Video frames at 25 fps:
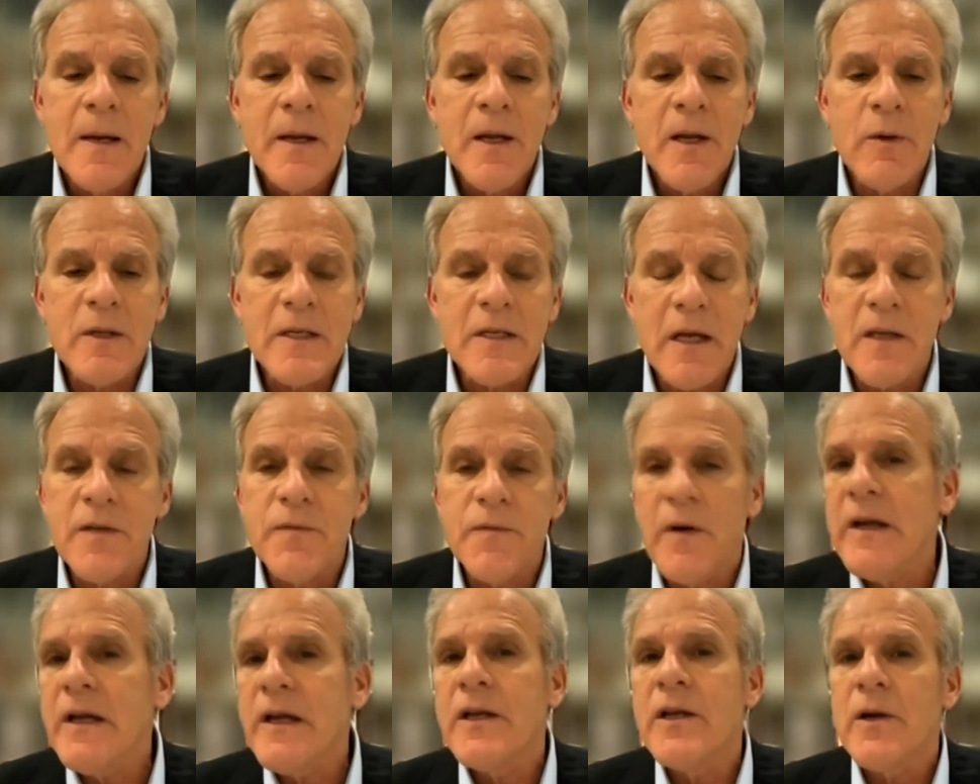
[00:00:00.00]
It's
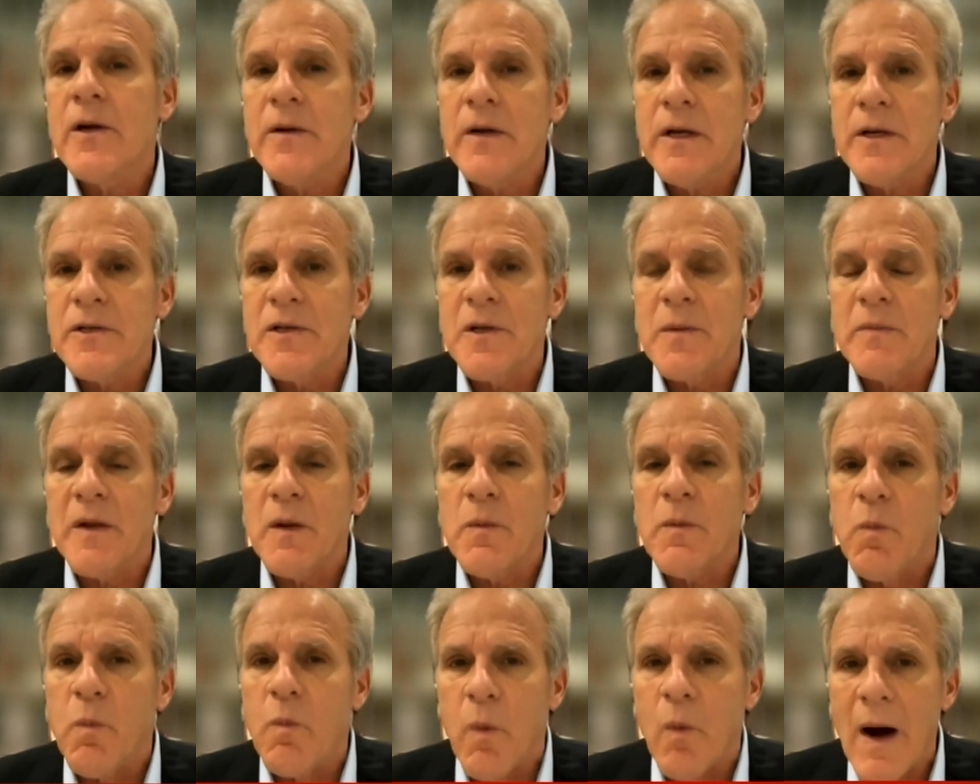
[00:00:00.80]
very curious to
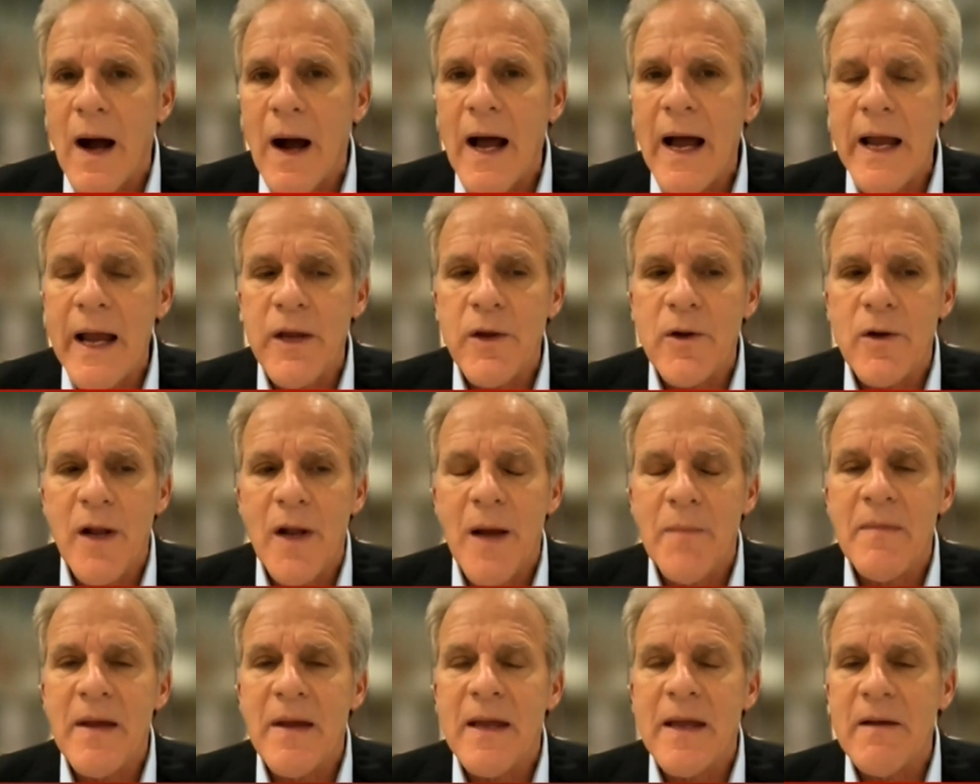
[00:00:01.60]
me why you're
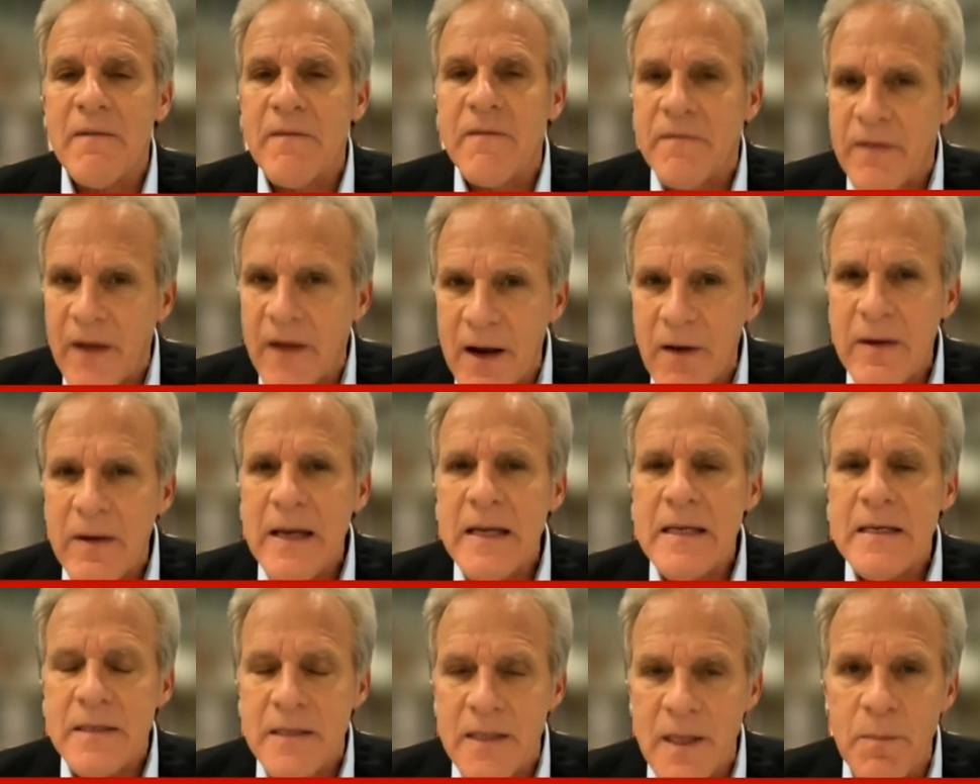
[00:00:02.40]
not making a
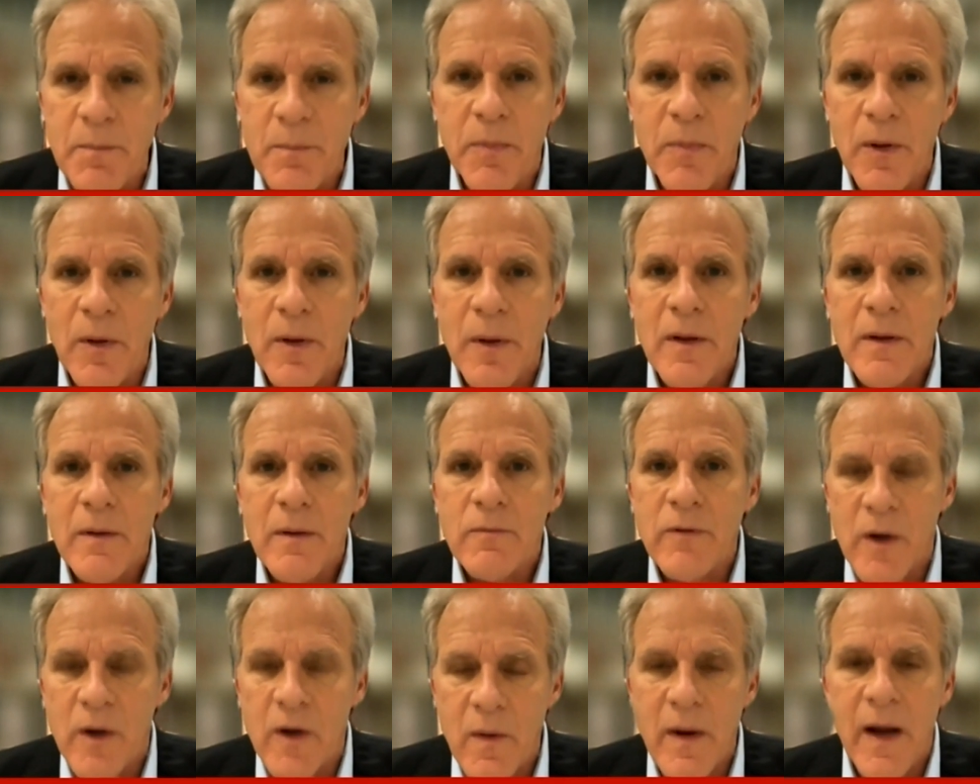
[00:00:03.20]
very simple
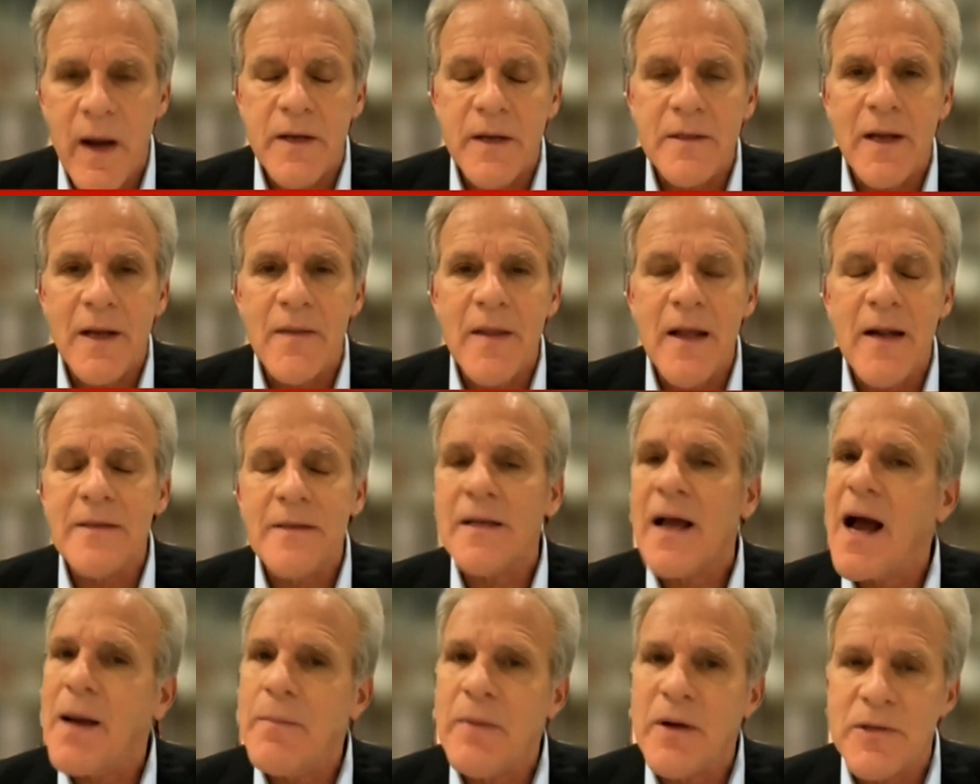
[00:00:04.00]
request, and that
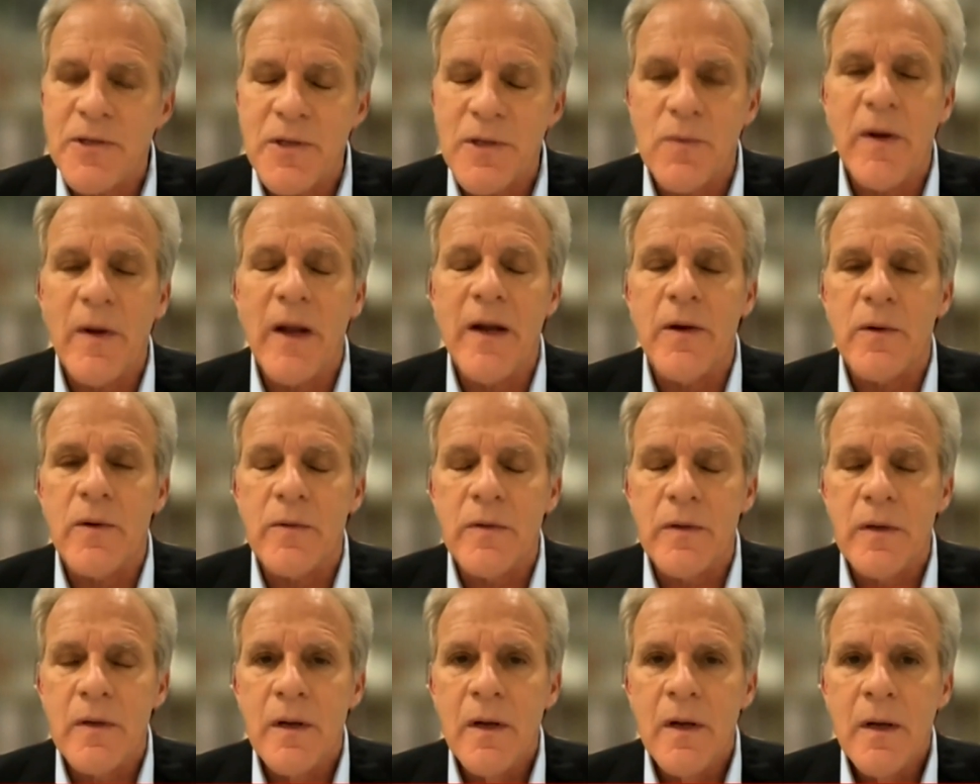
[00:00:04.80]
is Hamas
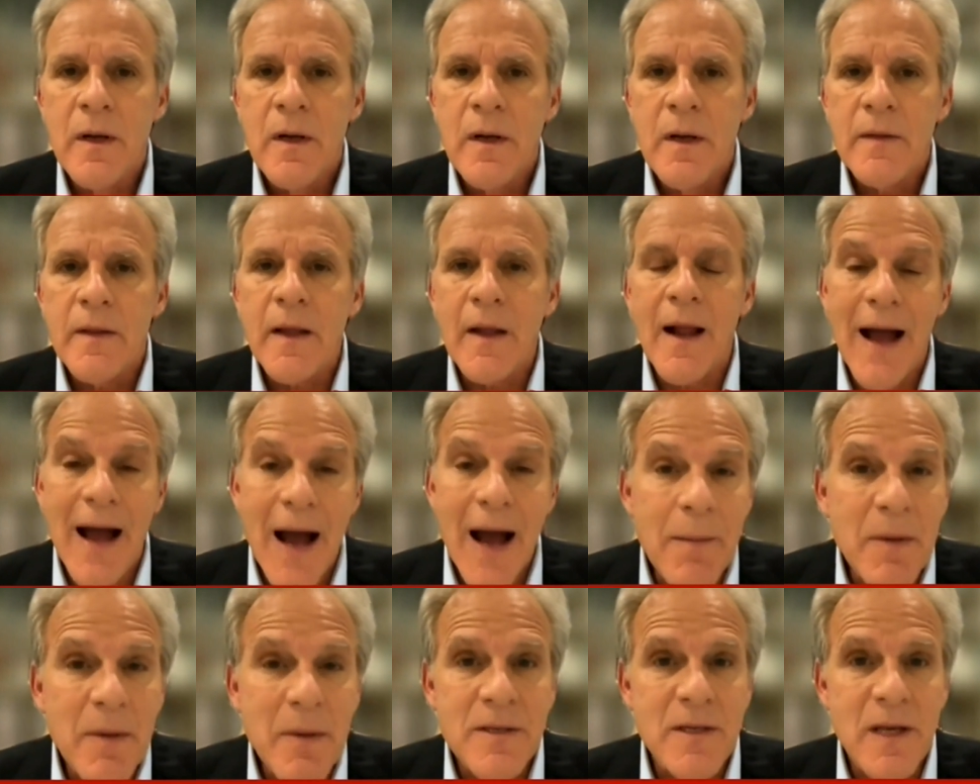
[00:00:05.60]
surrenders, that
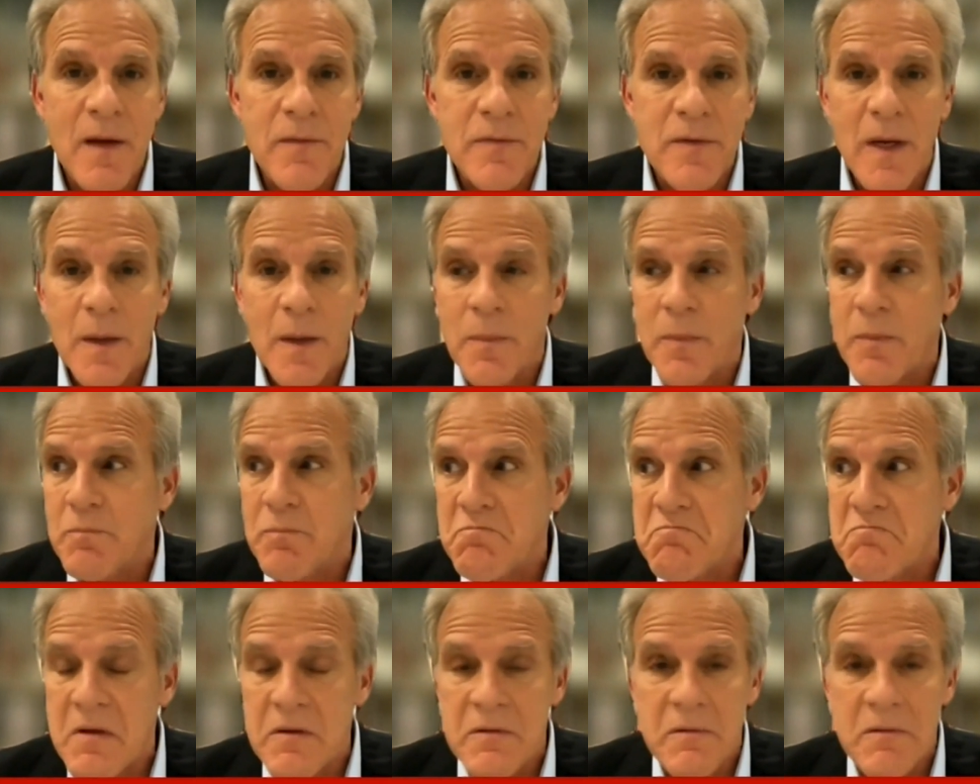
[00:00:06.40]
Hamas gives up.
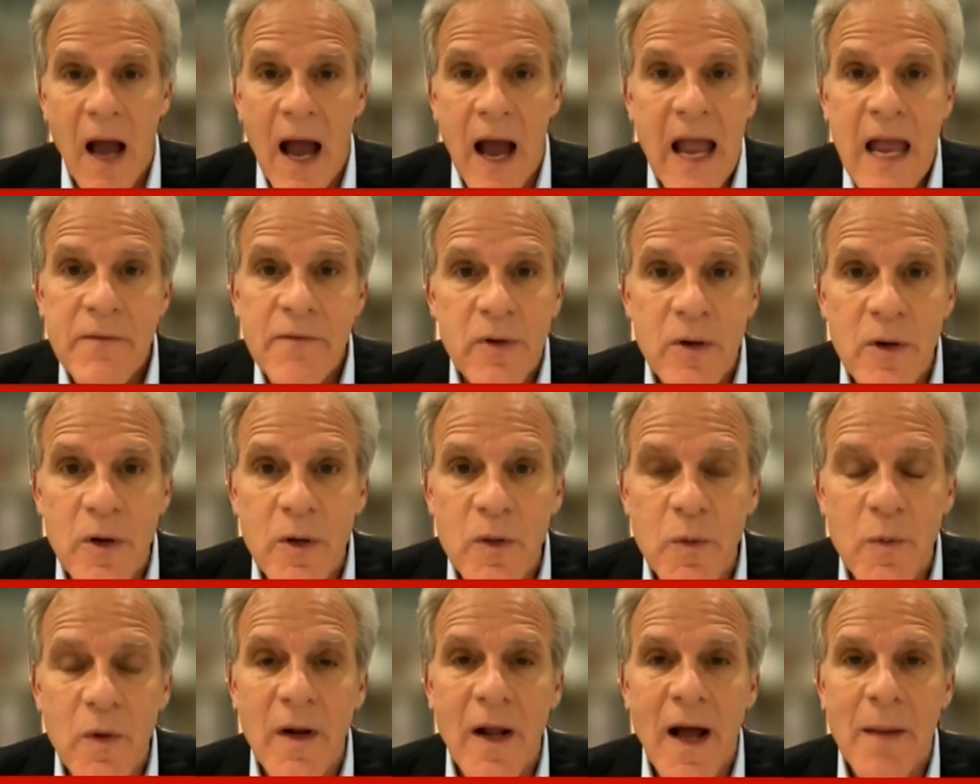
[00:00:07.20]
I haven't
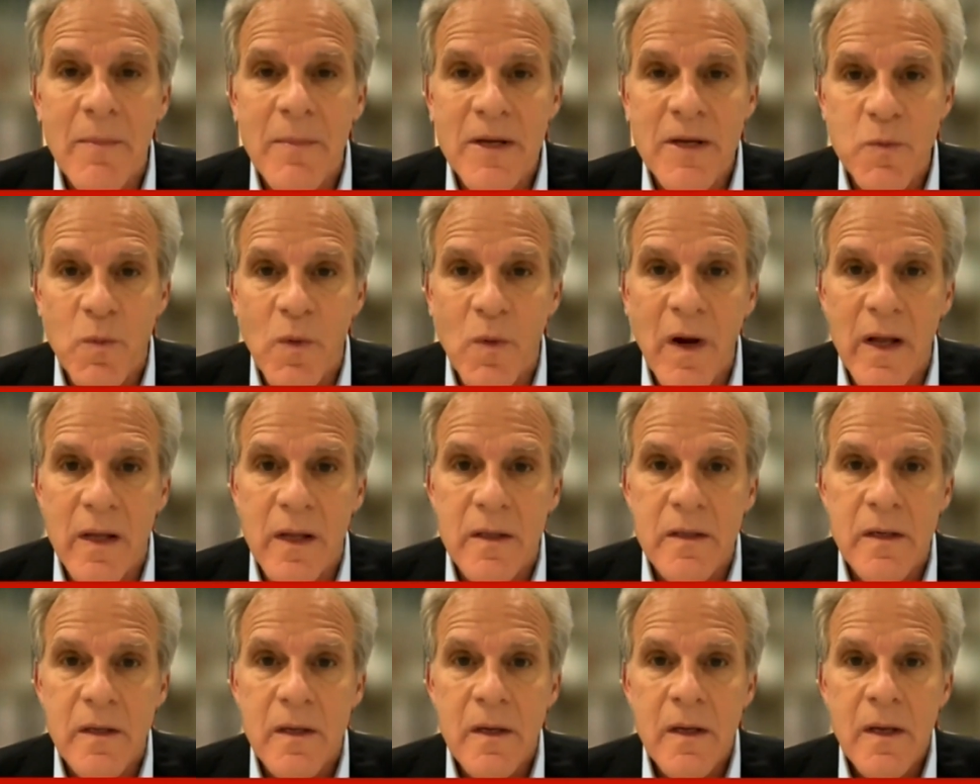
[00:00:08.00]
heard the word Hamas
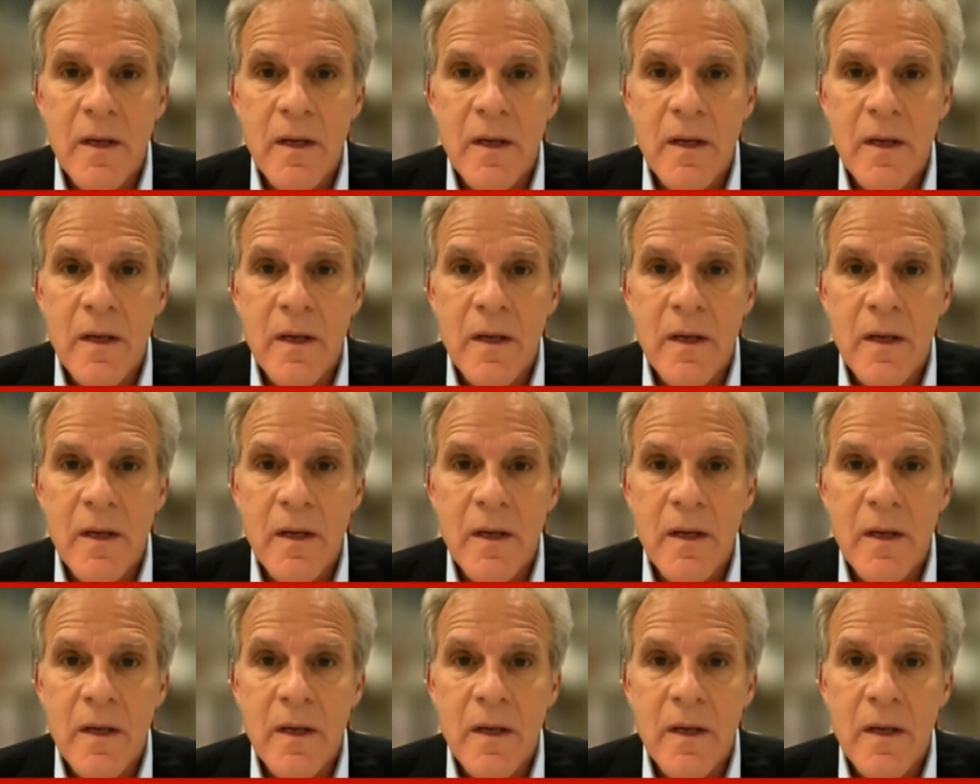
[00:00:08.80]
once.